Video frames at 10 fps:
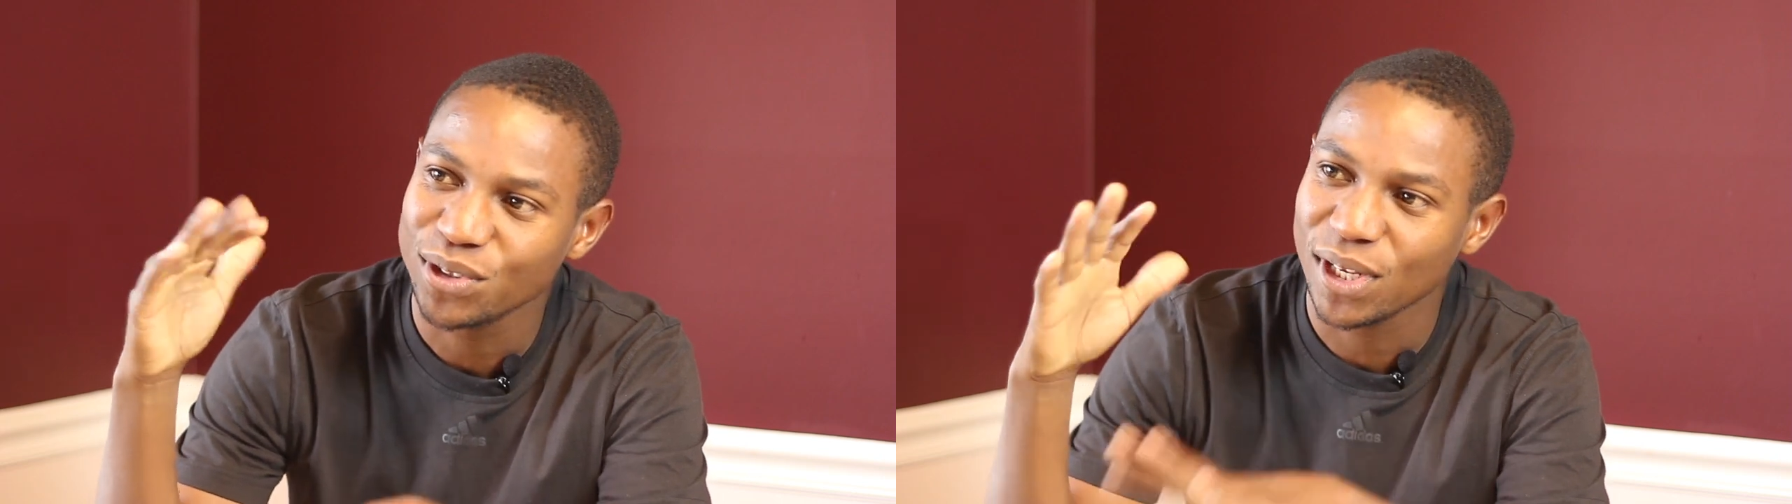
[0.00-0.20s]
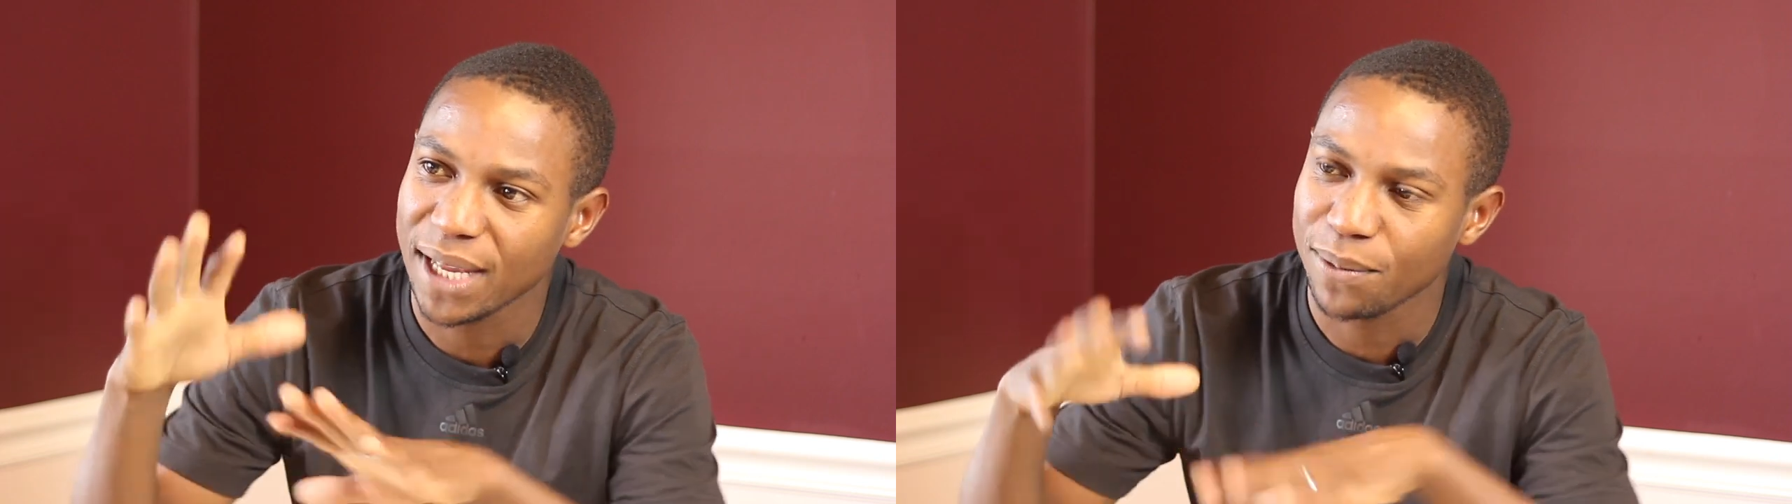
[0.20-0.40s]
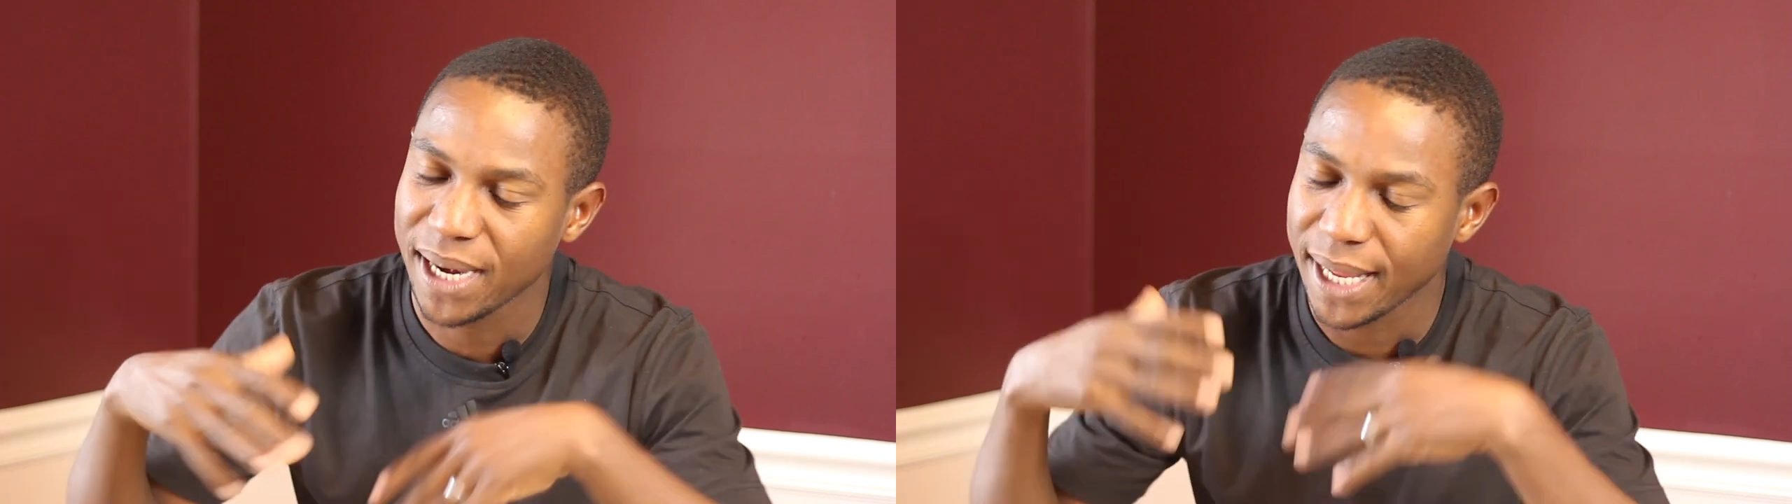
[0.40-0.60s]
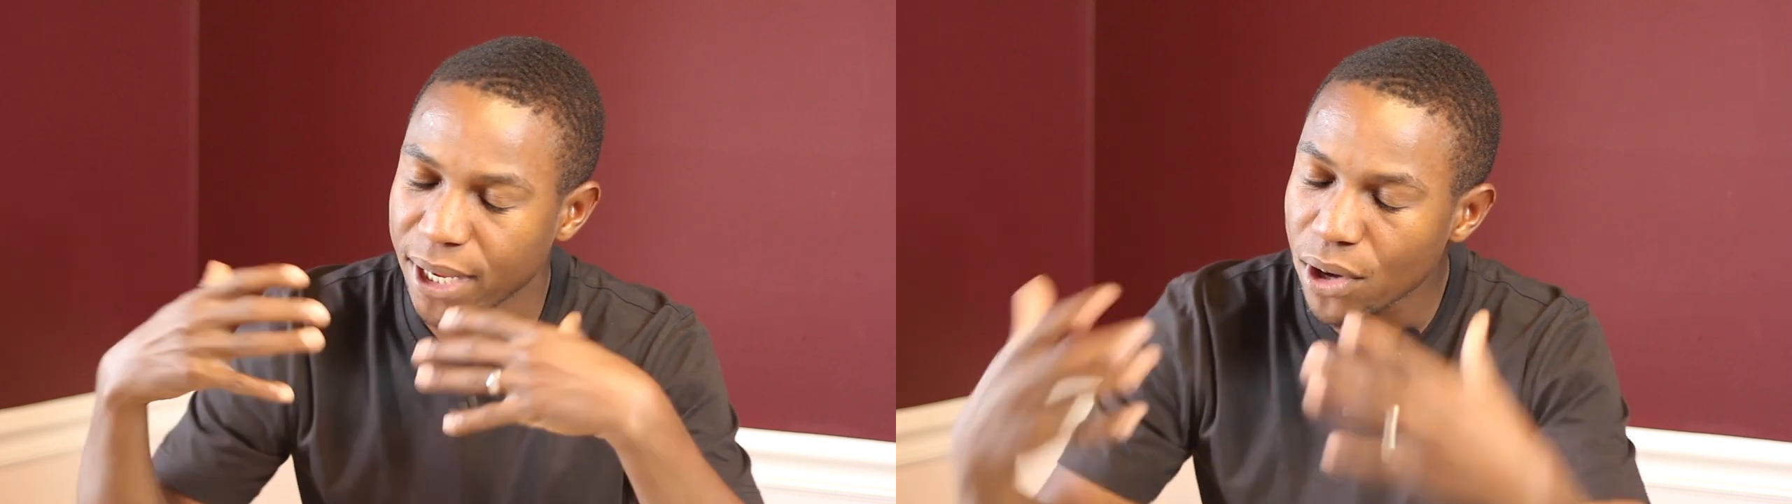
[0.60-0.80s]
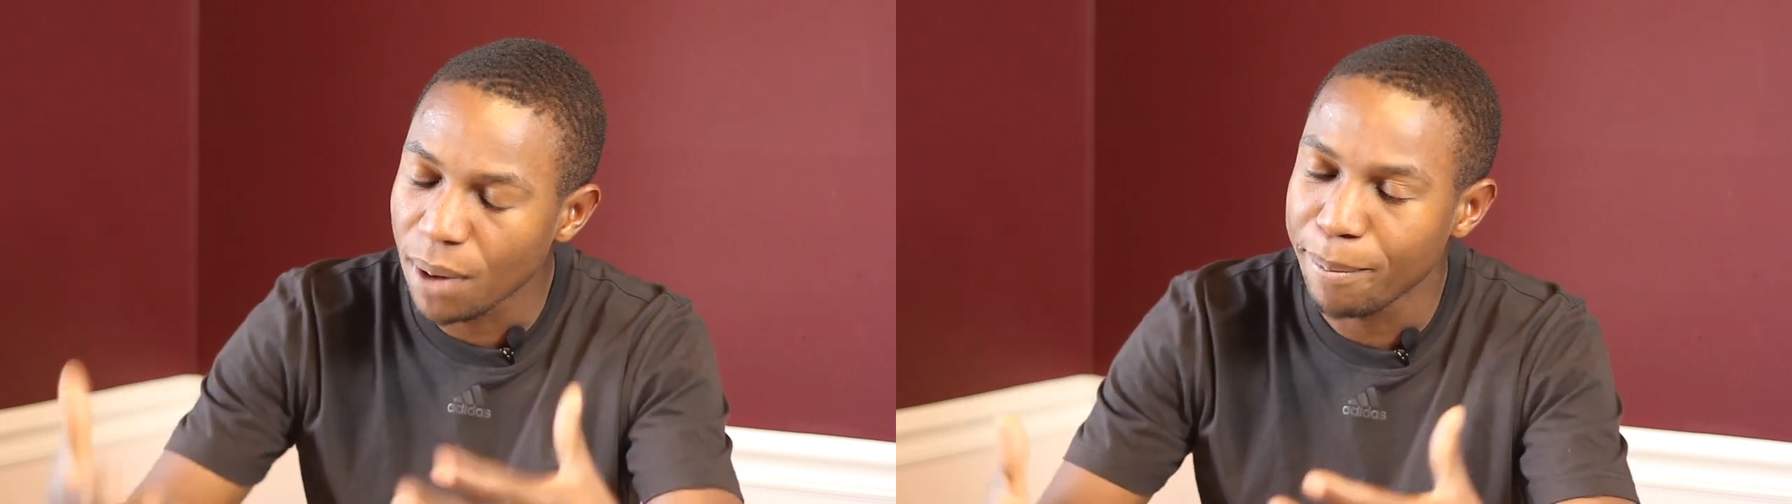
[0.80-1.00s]
So like when I
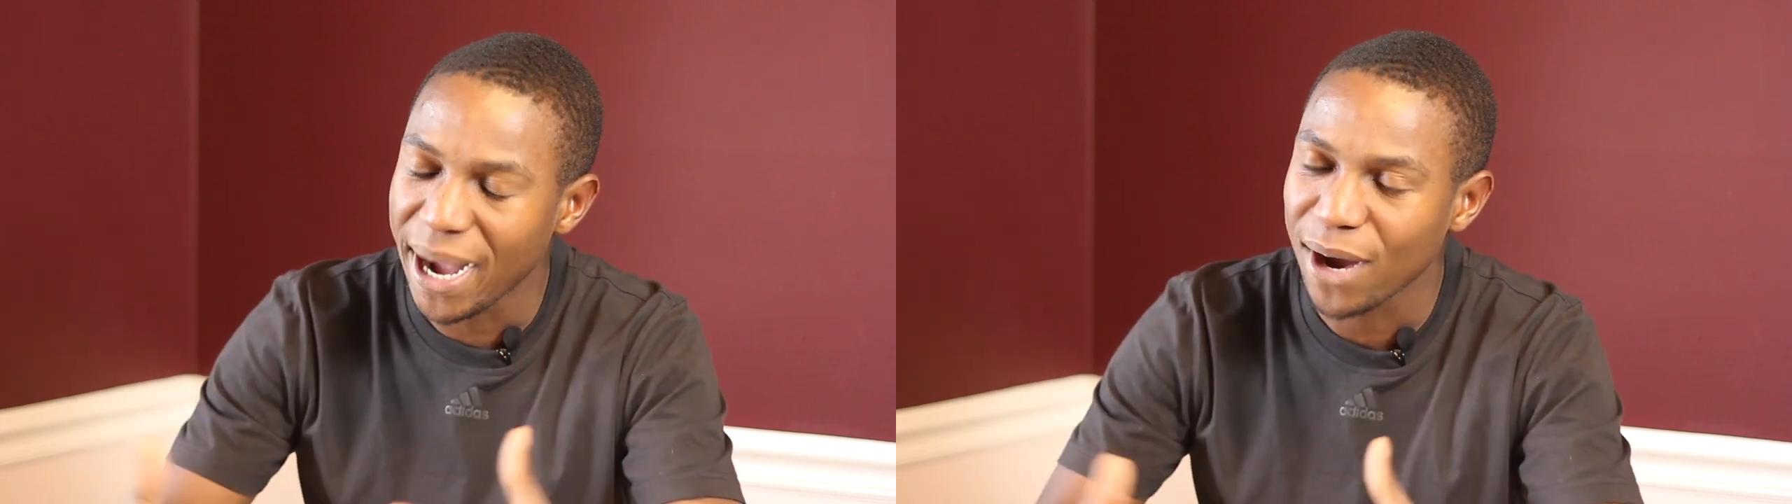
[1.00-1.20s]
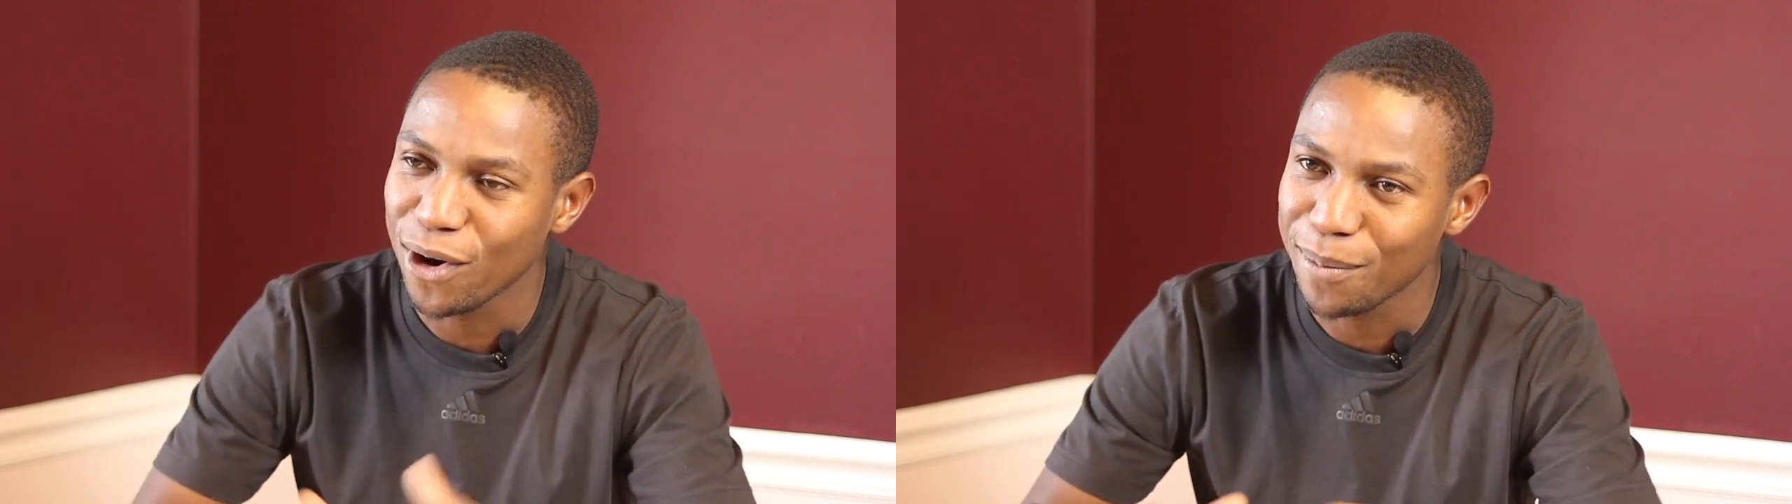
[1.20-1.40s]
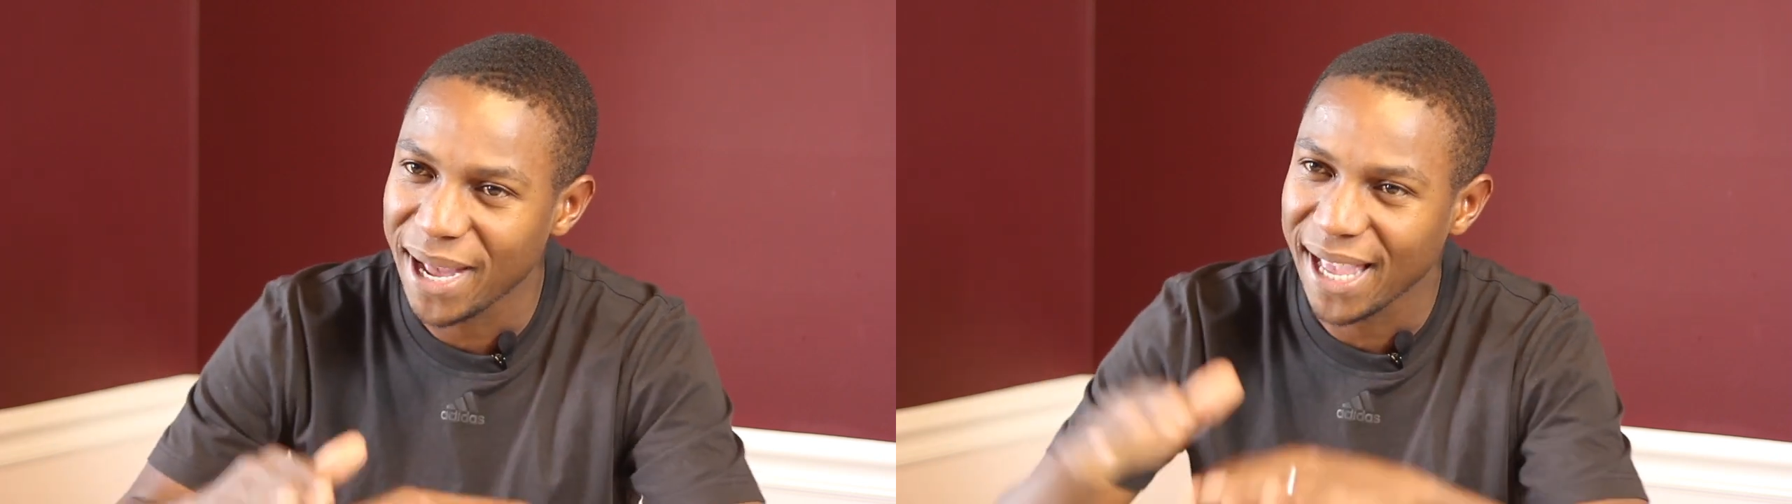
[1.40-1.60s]
go back home,